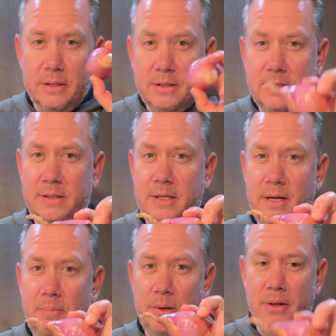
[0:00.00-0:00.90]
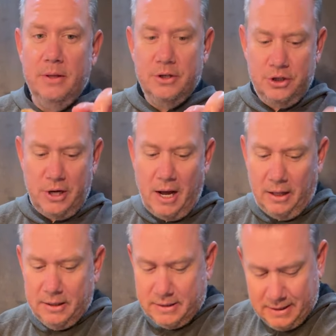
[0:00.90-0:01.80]
skip the
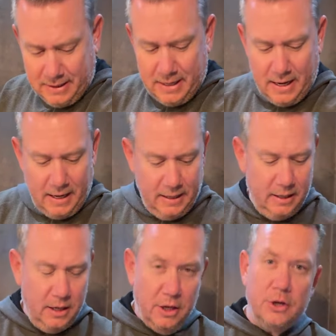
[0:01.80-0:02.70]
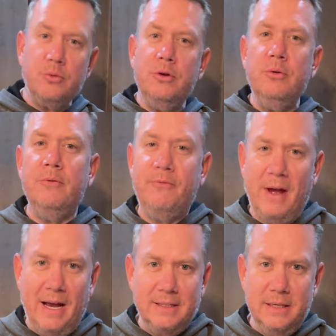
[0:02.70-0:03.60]
shallot tonight because we're doing
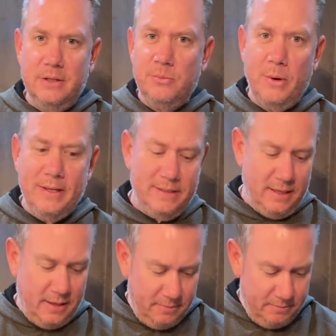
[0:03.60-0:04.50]
fast. It's Wednesday.